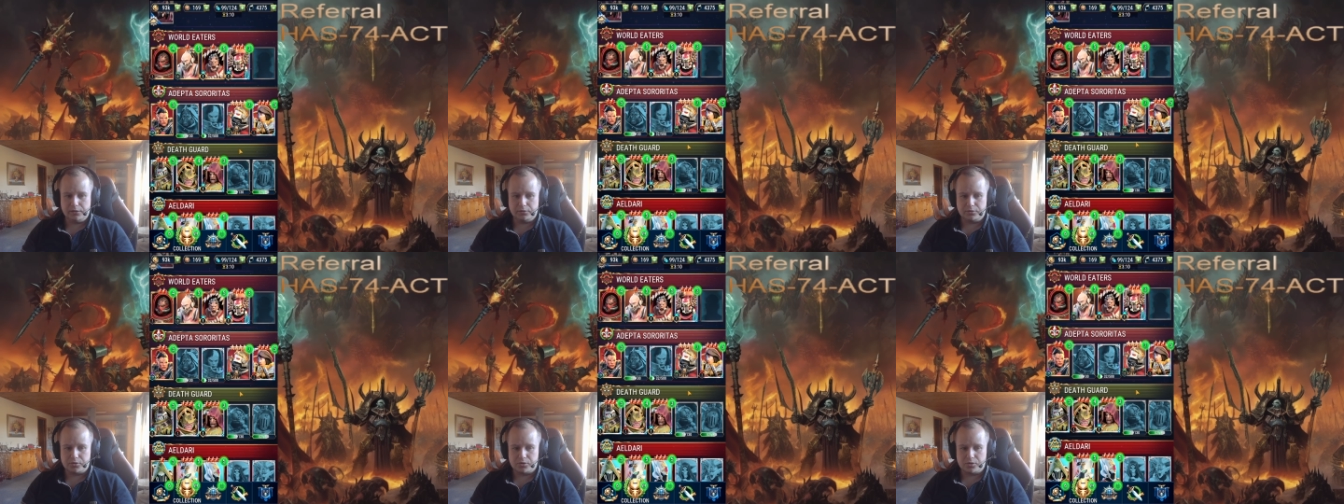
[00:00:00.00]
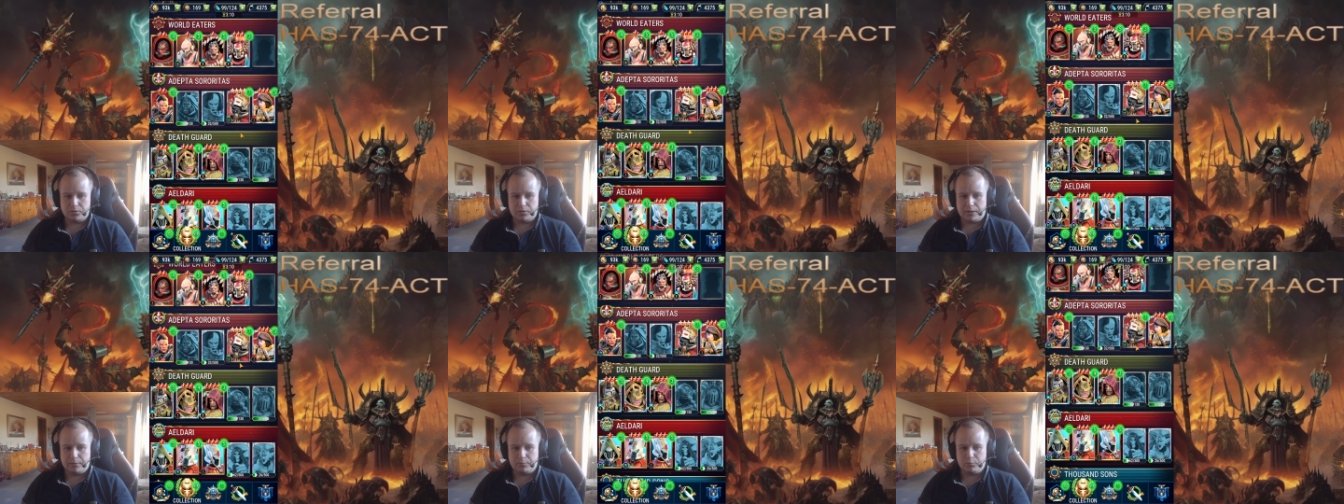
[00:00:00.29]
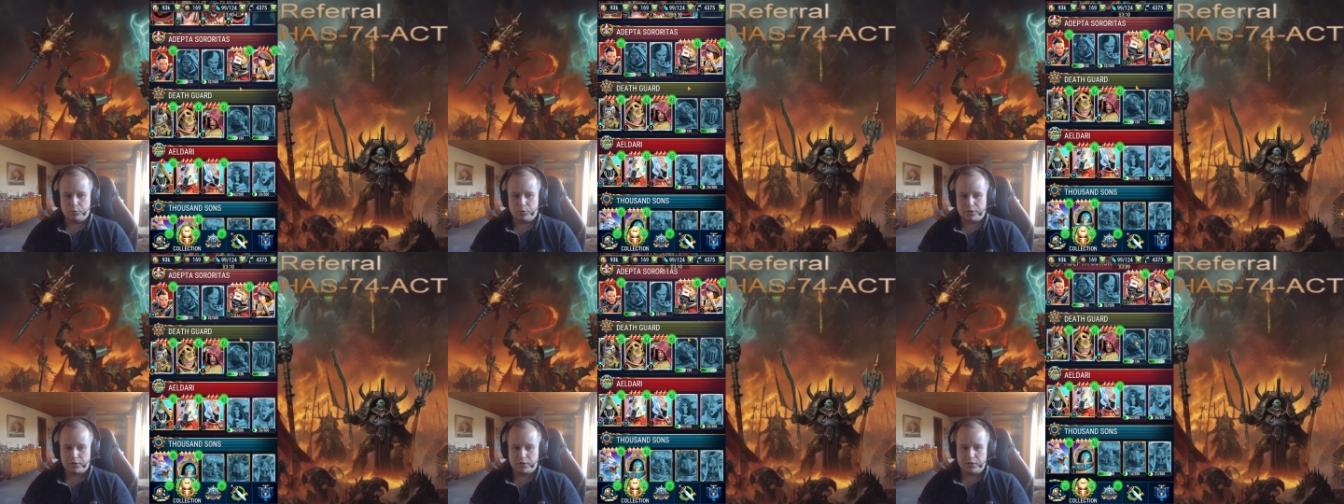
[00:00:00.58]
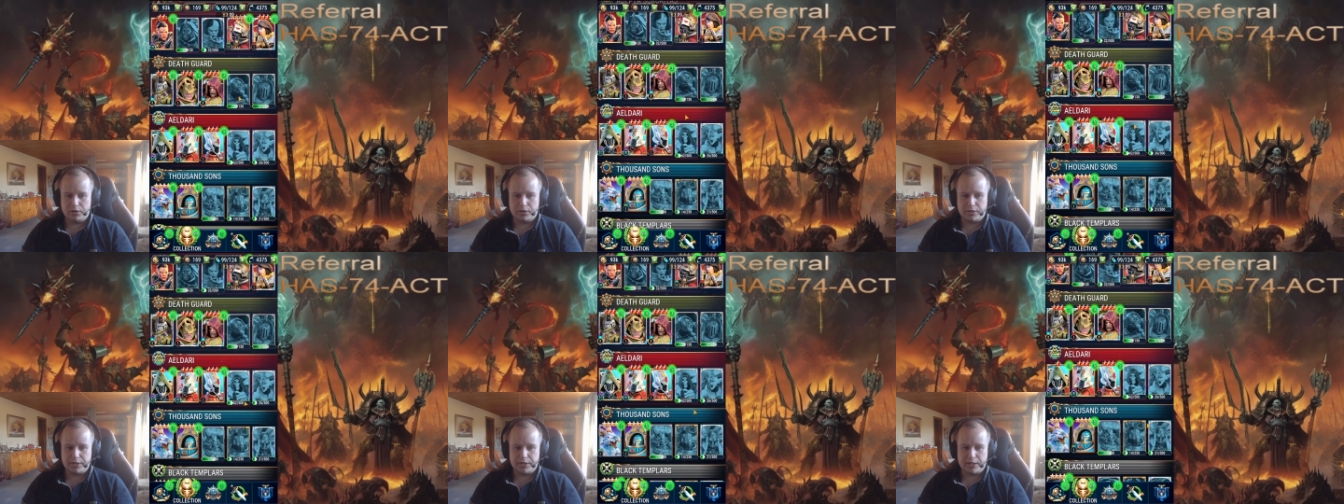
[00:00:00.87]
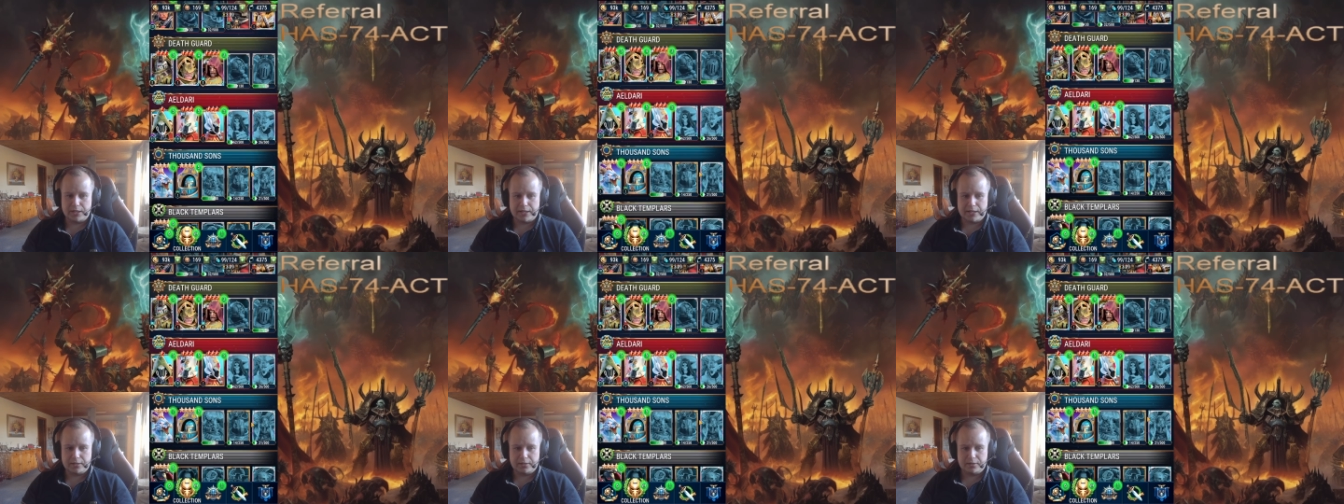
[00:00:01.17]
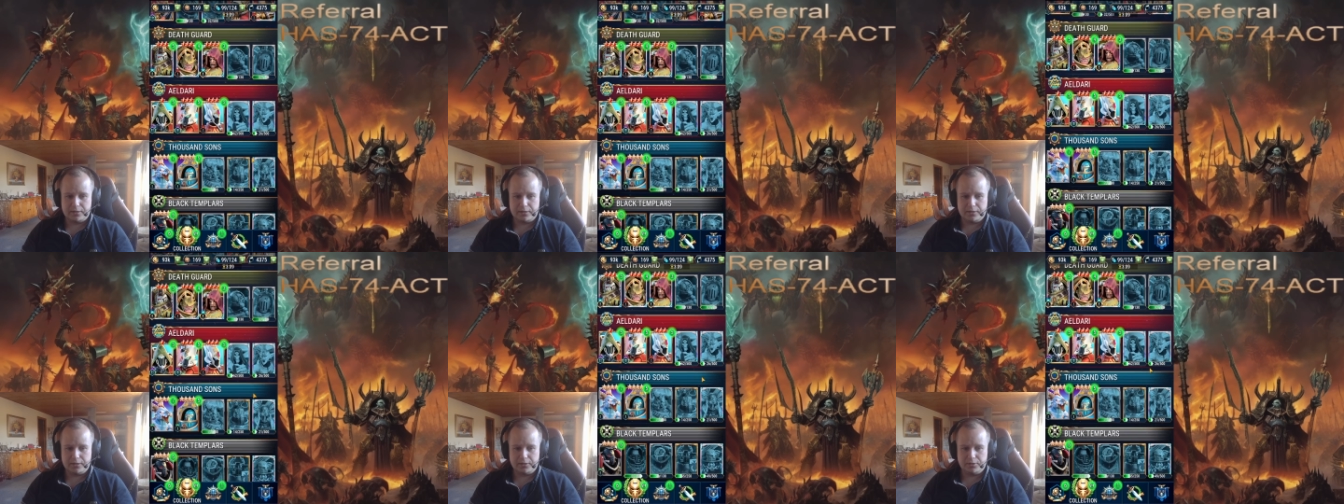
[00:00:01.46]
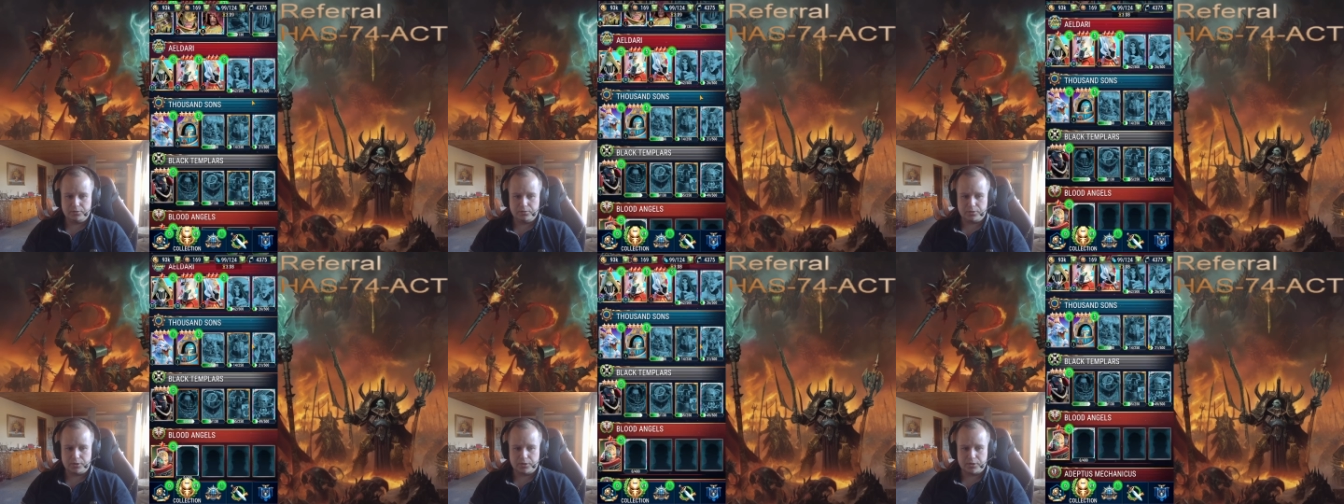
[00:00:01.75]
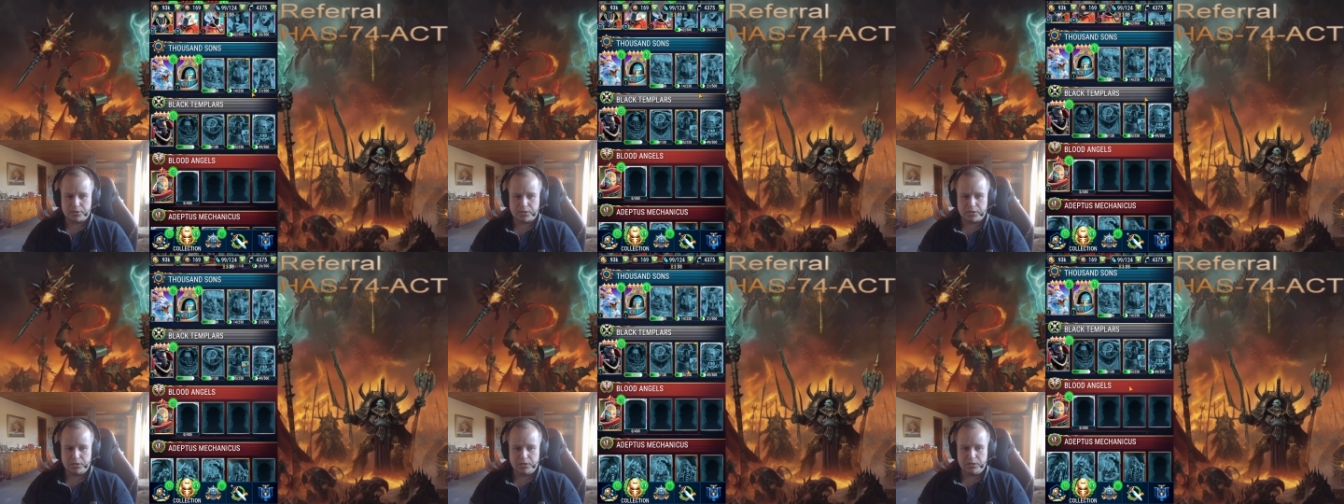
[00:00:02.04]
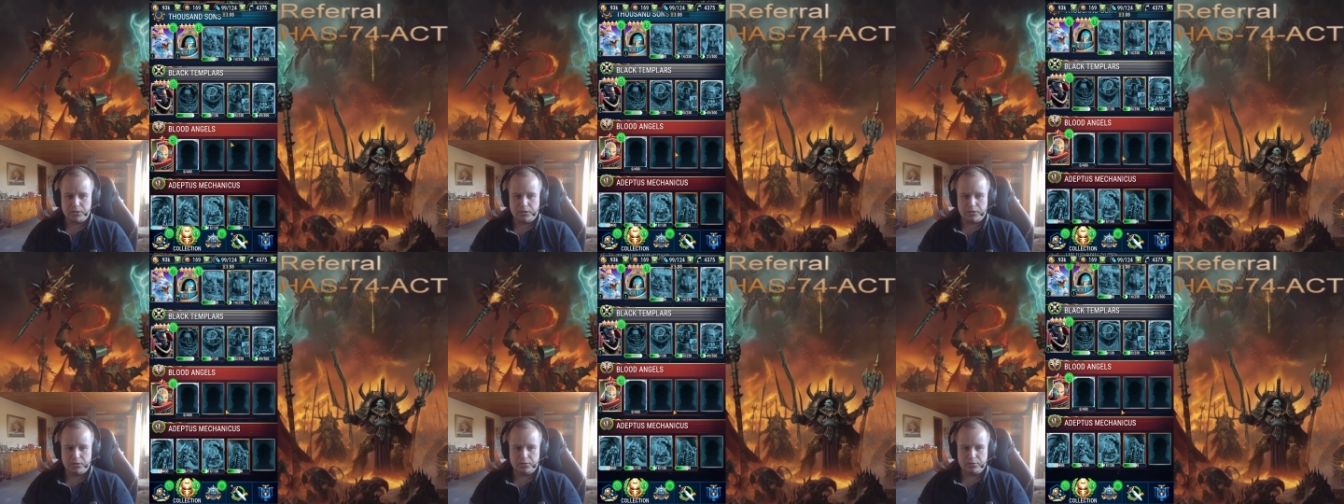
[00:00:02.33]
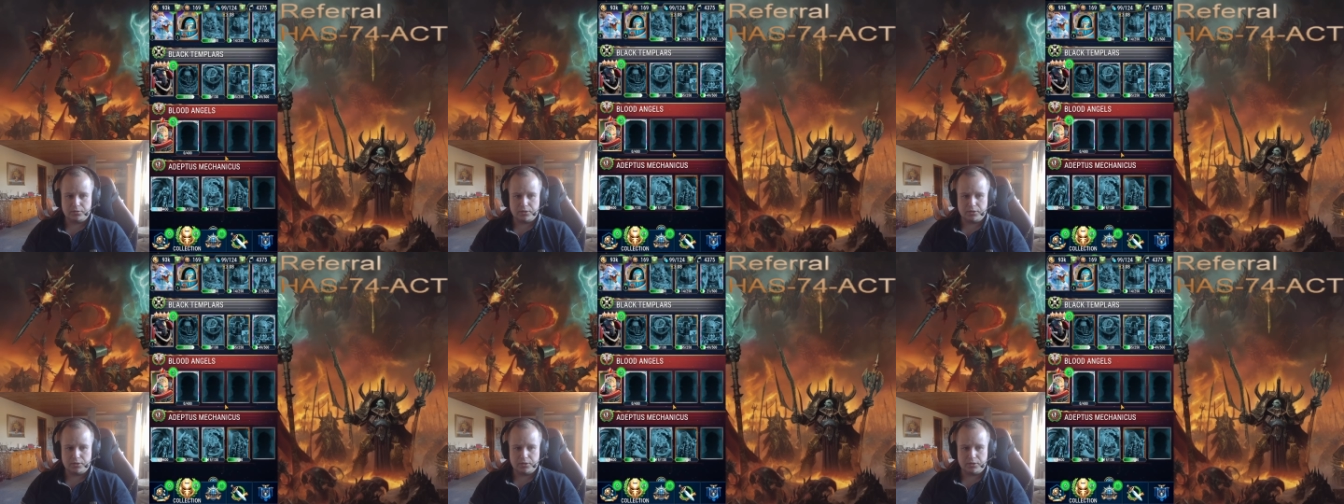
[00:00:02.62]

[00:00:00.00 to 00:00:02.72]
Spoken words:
so I'm working on that, and then you can see here,